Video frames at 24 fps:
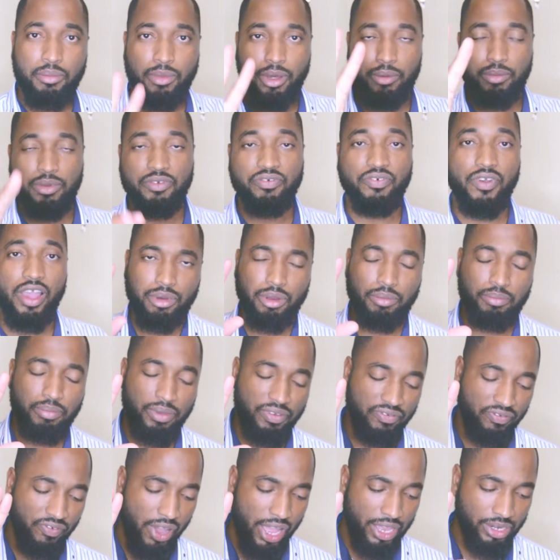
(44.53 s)
But
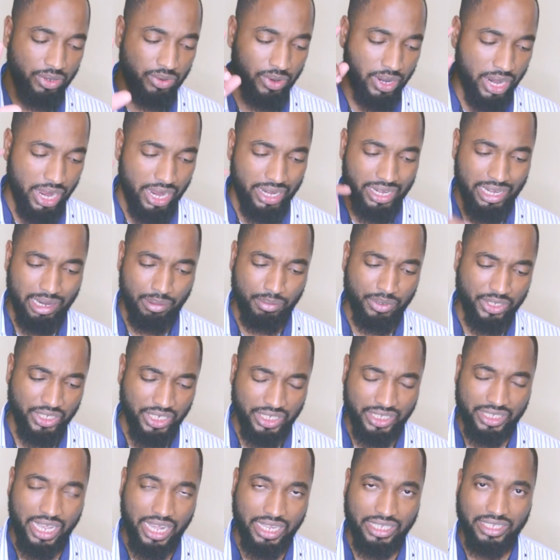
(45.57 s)
before I do that, let me
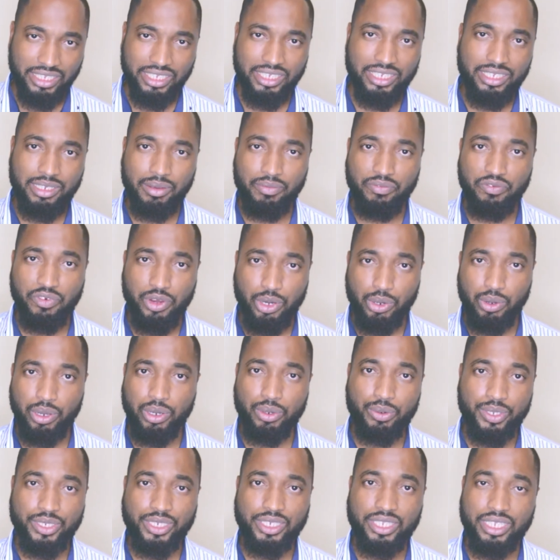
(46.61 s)
just answer some
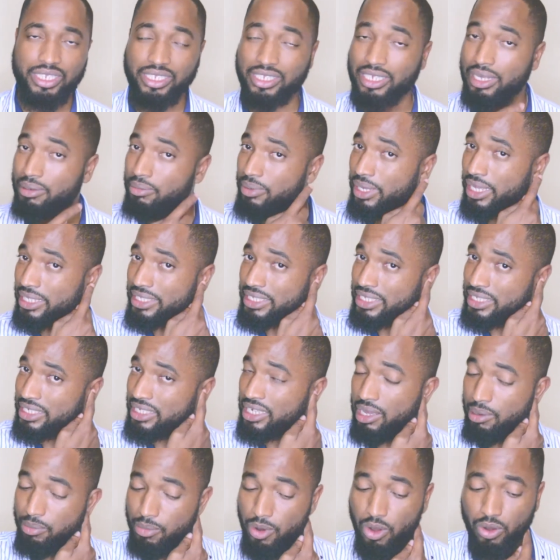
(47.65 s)
frequent questions I'm
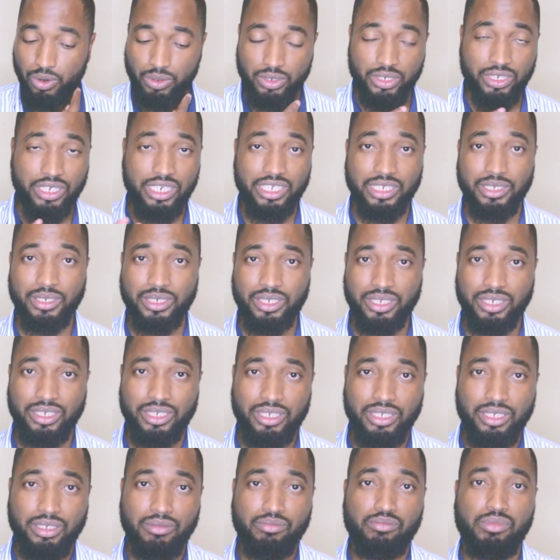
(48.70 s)
getting about this
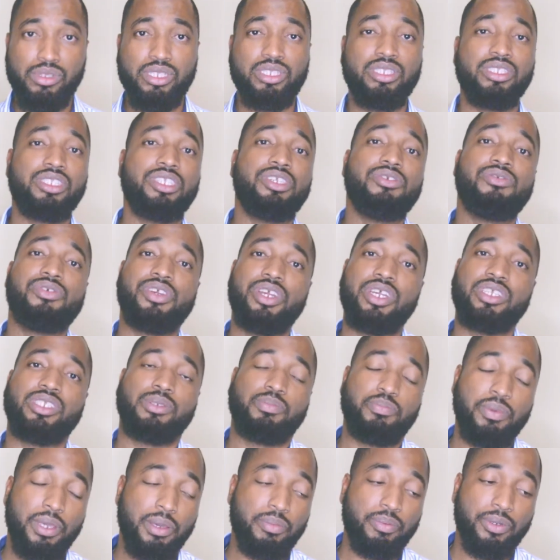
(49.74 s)

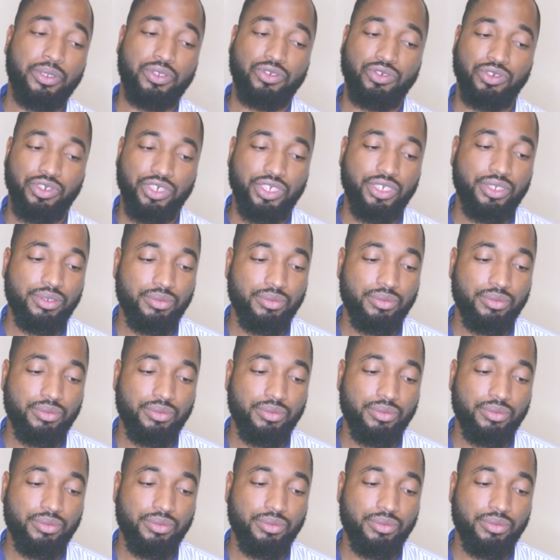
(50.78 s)
mysterious paper 3.